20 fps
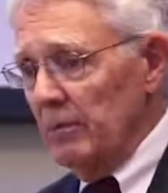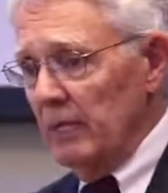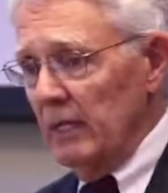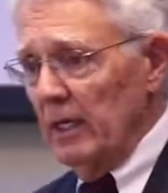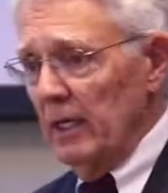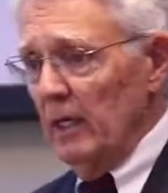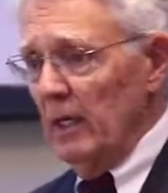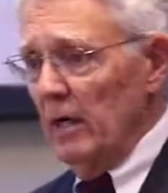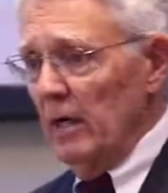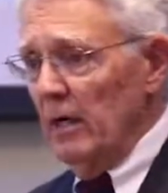
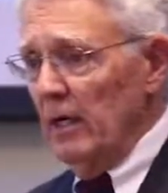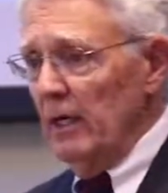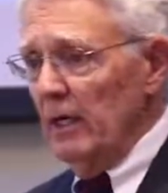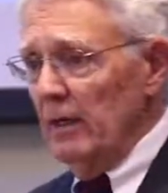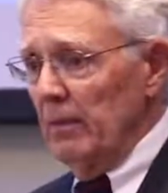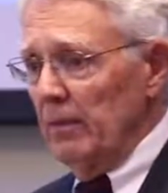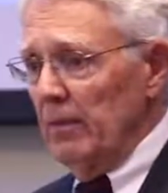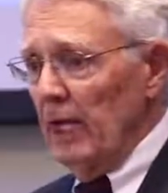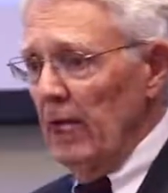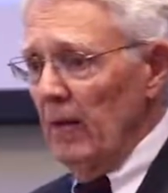particularly
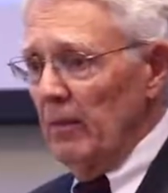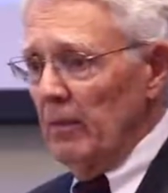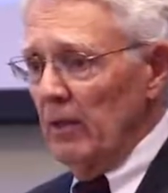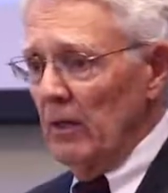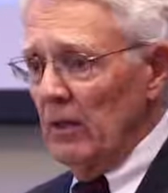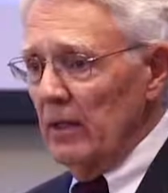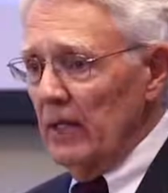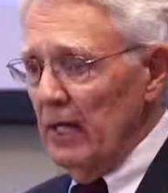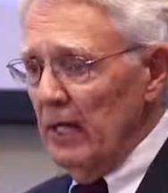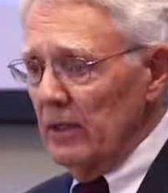in
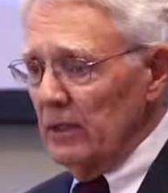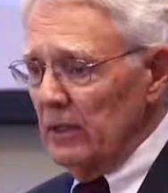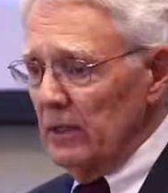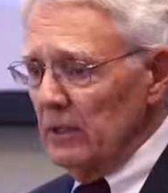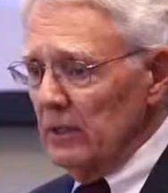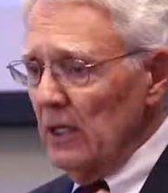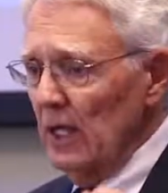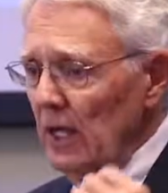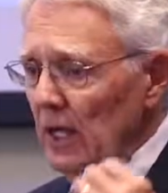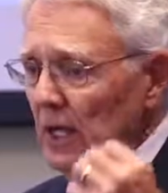abdominal
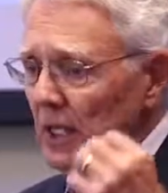cancers.